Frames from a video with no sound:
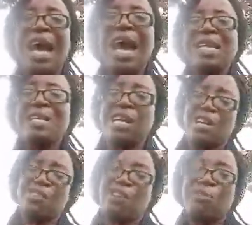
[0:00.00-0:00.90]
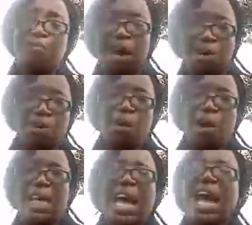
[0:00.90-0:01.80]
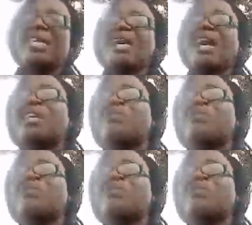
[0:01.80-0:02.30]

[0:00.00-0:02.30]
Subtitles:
and they grow very well, and they are giving